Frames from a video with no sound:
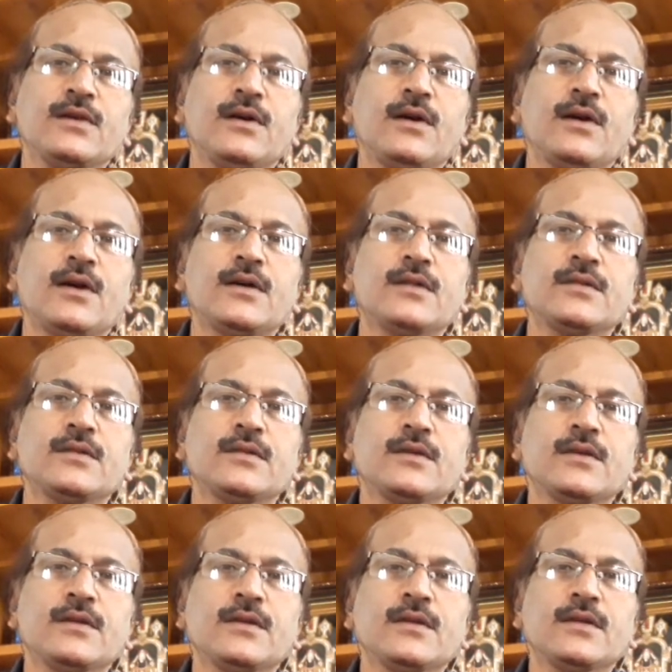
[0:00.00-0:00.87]
On
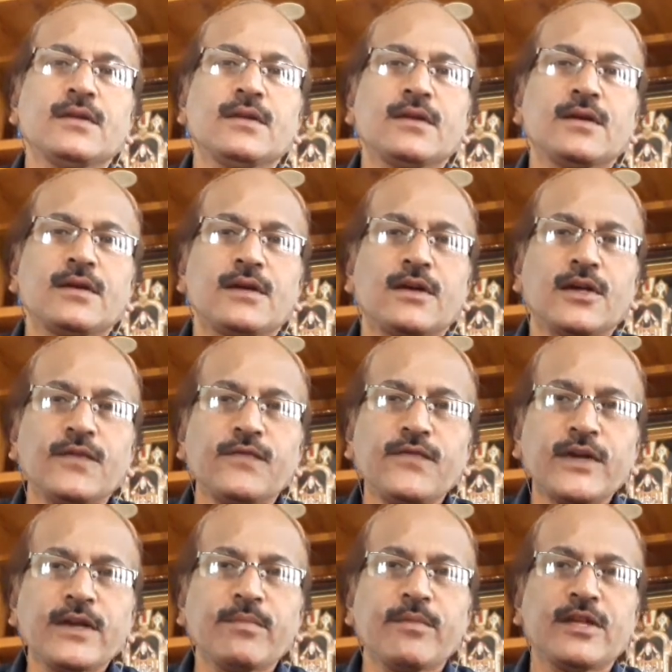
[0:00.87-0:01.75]

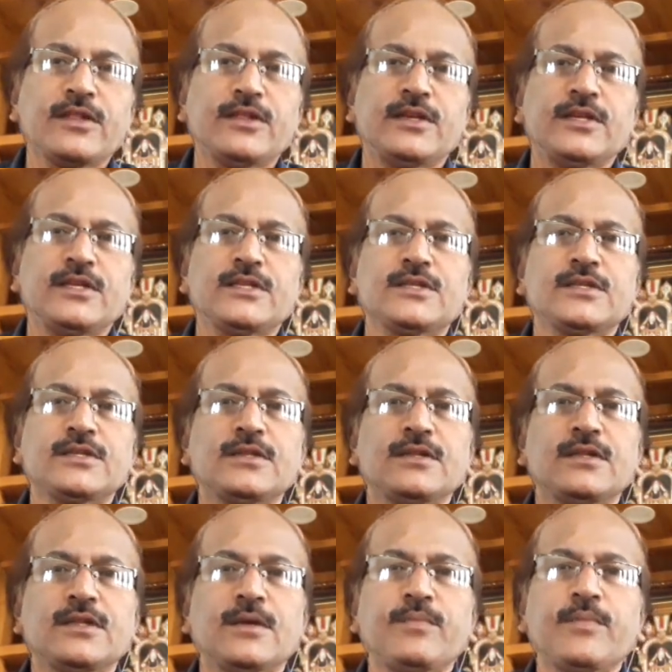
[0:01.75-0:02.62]
confirming this,
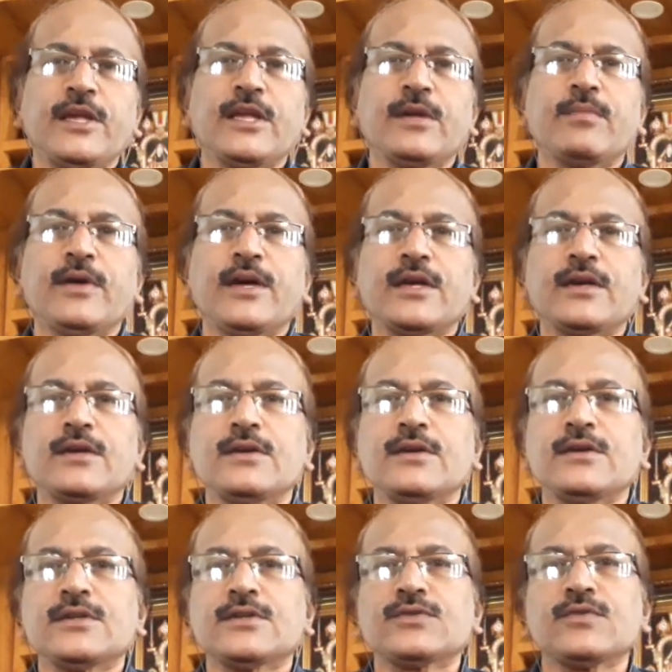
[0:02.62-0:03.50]
the paying
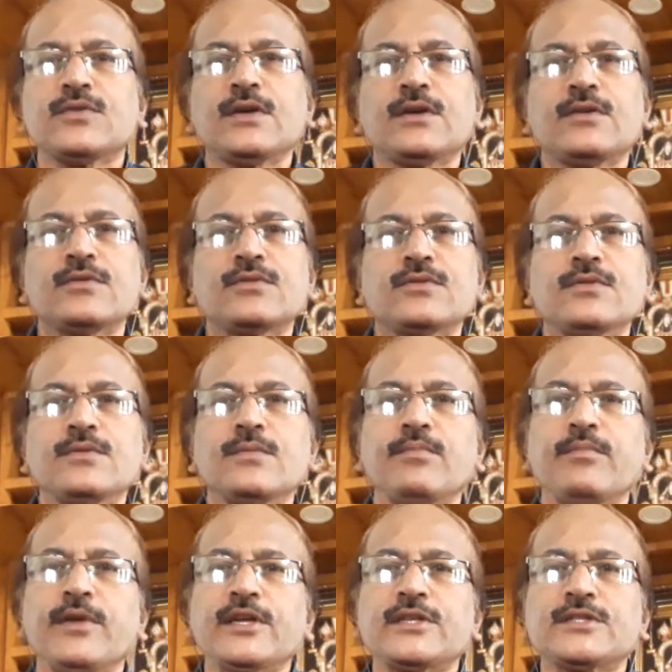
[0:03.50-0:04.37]
banker should have to
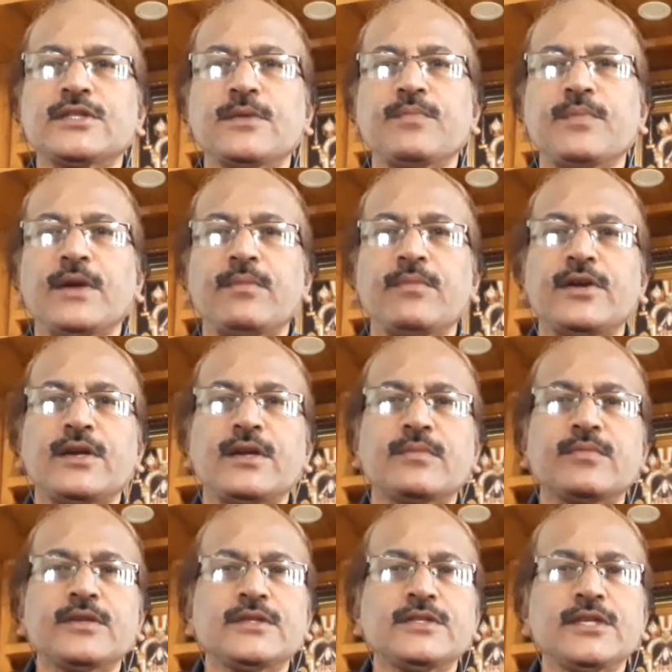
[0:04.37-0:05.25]
make the payment
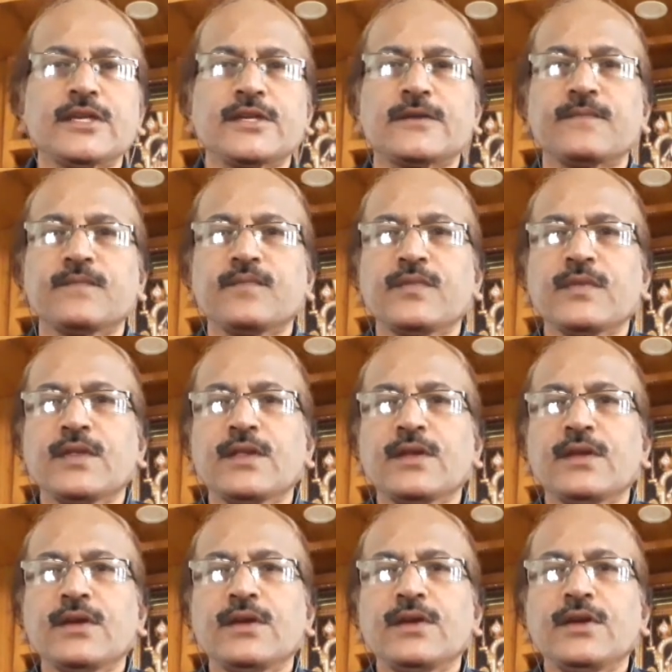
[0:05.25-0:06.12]
of the check.
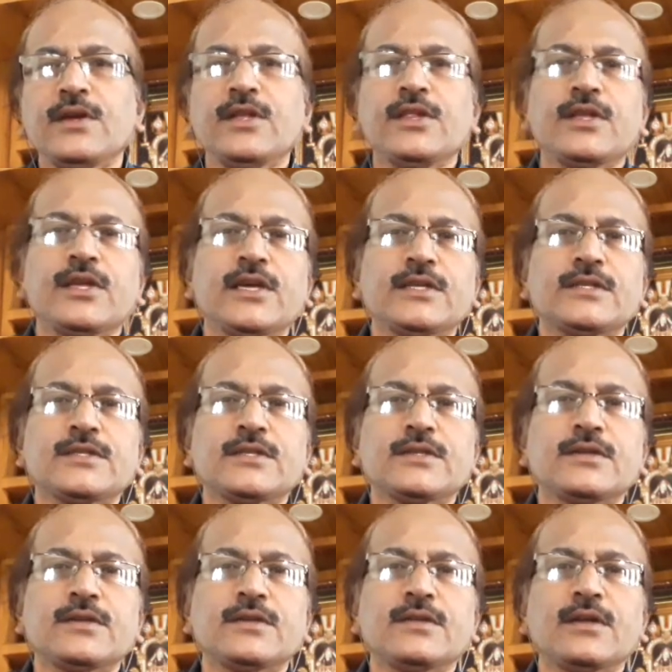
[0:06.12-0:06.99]
In
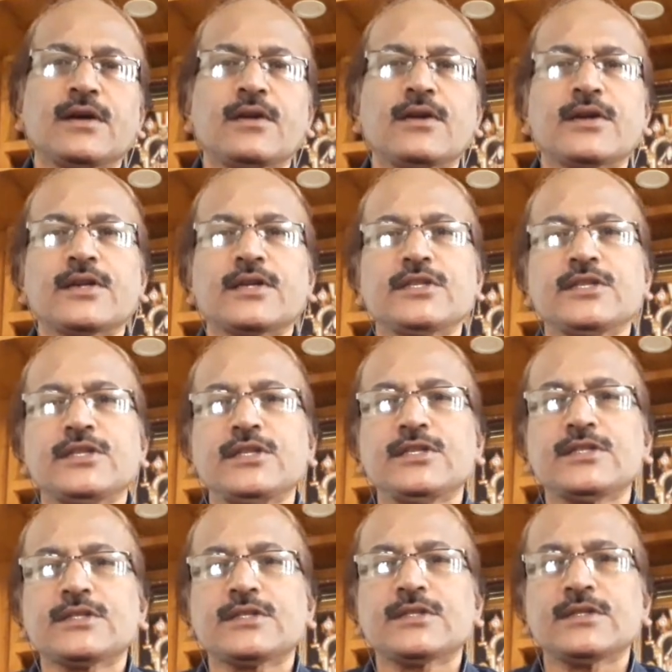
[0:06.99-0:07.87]
case the alteration
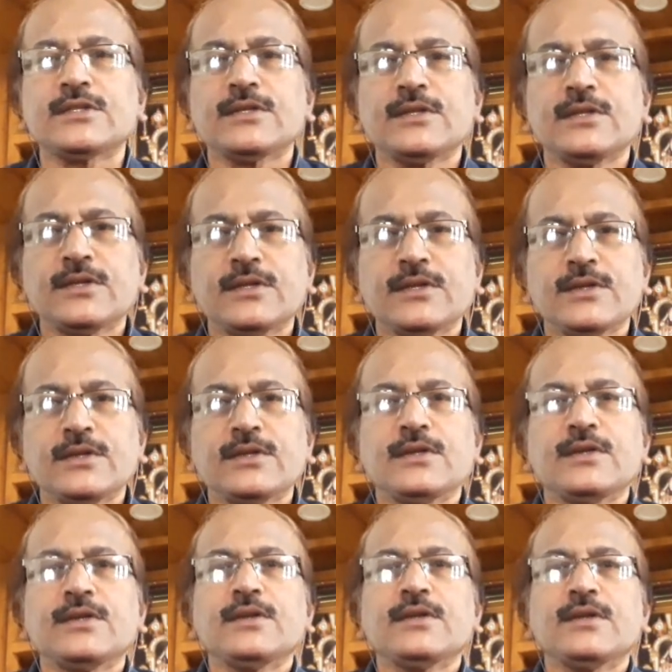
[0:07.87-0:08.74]
is
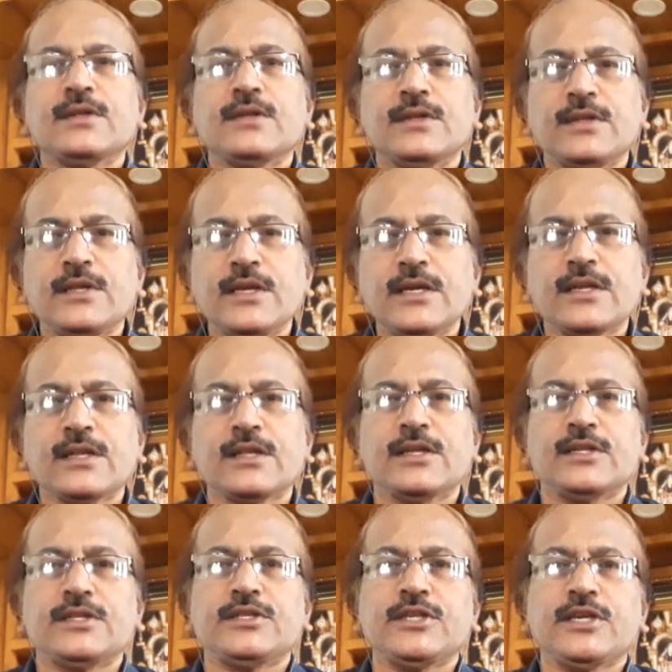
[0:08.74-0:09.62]
there in
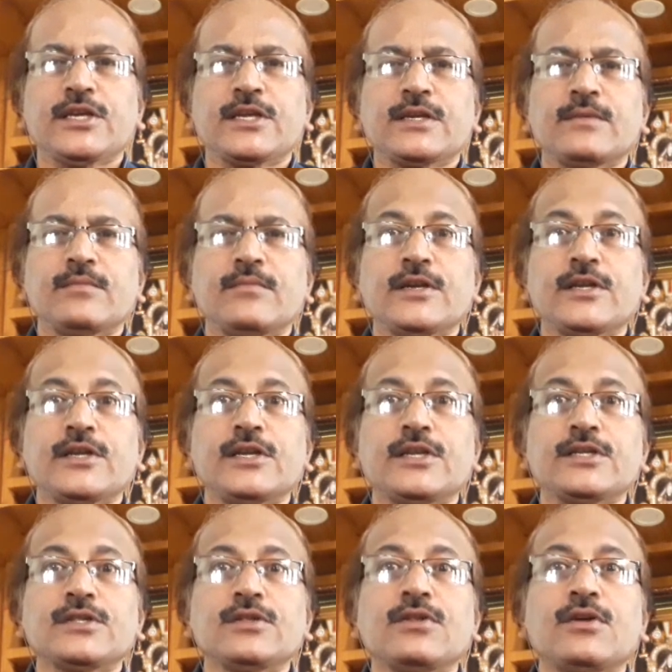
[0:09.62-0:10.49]
the check but it
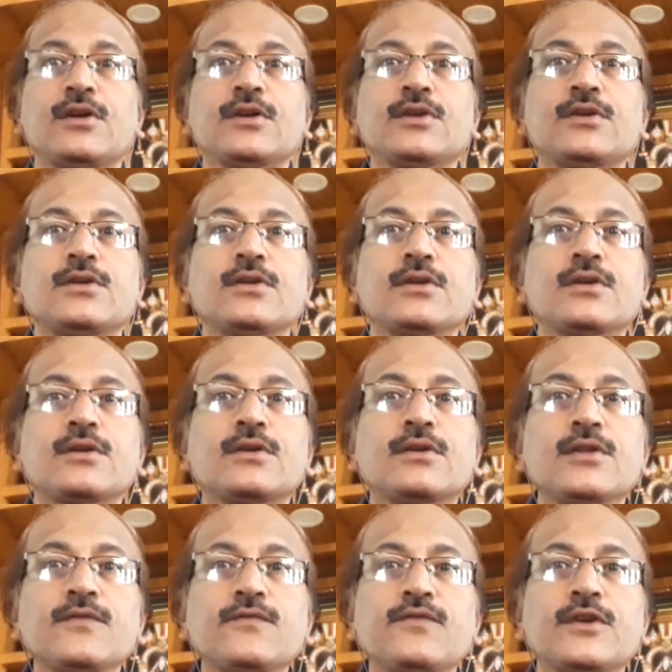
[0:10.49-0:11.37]
is not
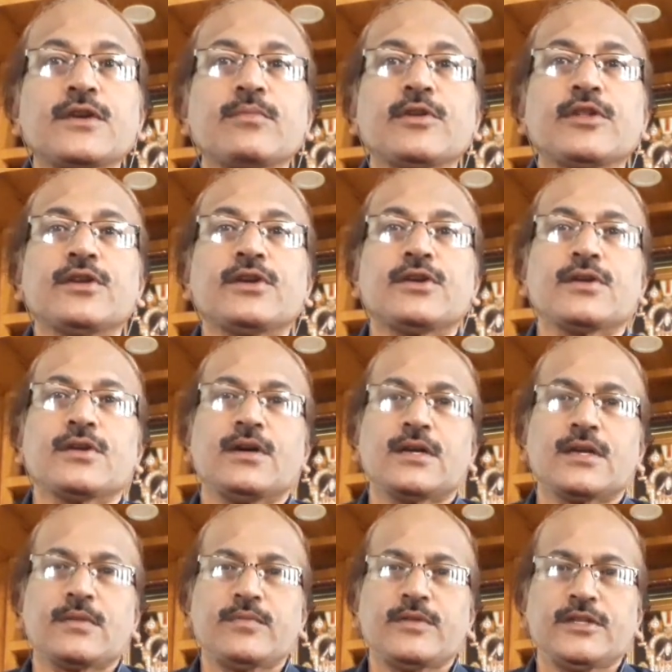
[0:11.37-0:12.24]
confirmed by the
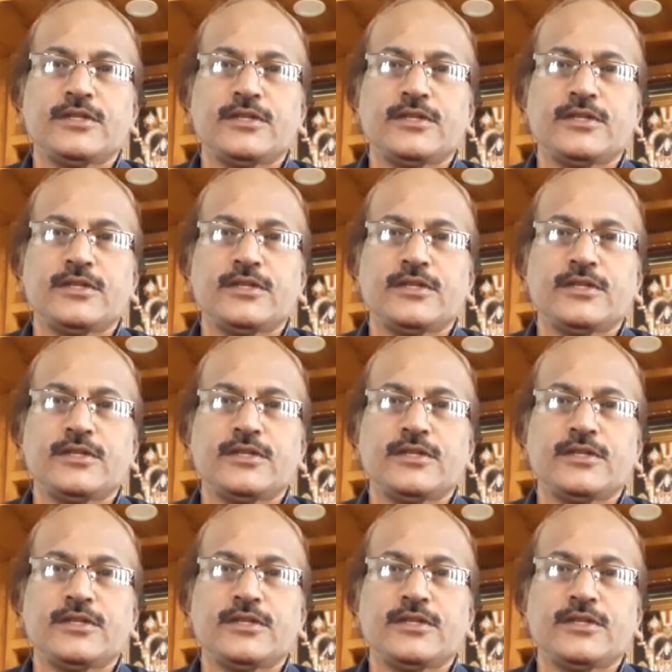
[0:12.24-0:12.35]
drawer of